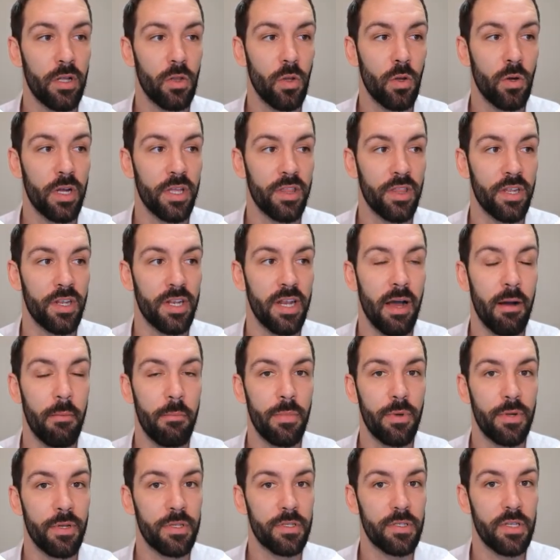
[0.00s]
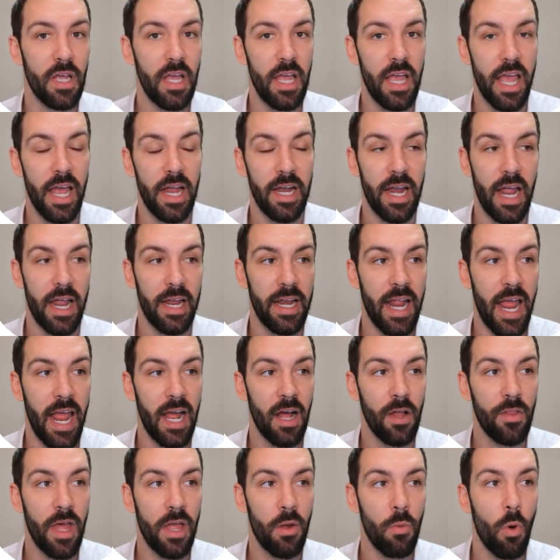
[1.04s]
look at the numbers and
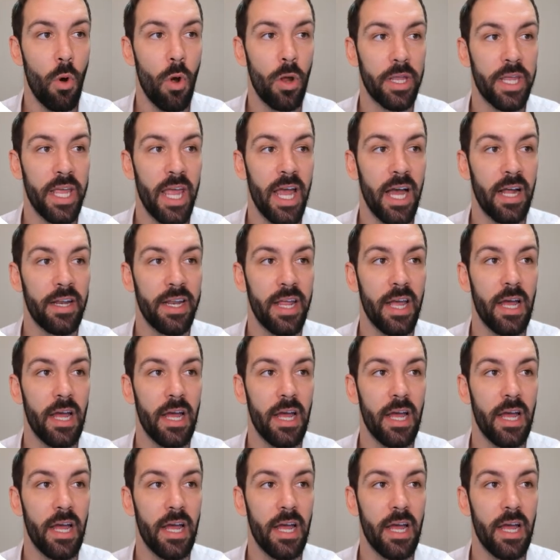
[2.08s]
how they work out.